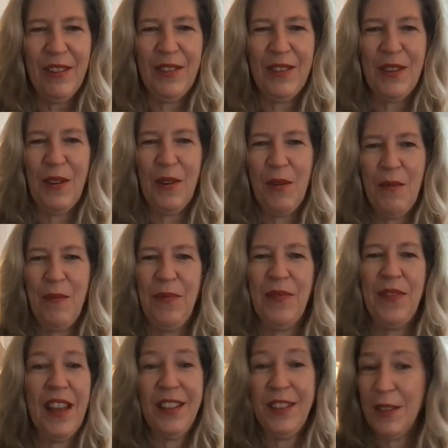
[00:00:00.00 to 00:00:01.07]
so
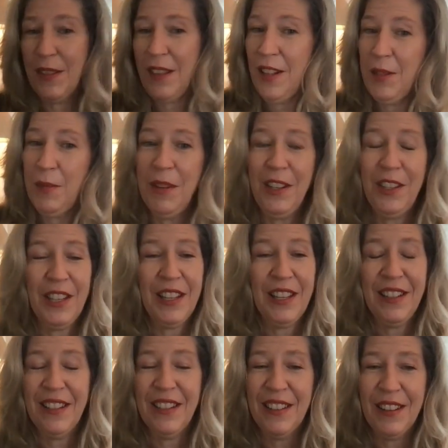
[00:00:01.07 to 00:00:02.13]
that's been a
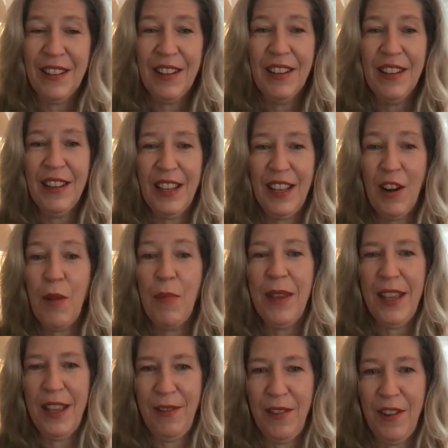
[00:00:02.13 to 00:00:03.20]
change in our
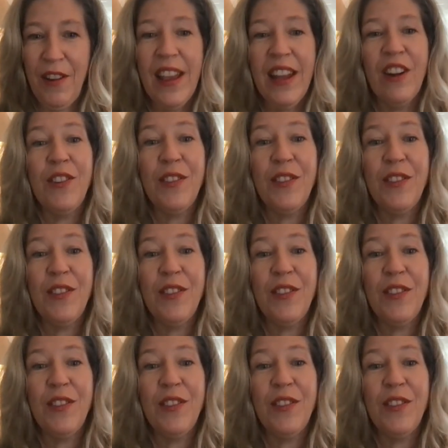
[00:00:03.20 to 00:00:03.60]
behavior and our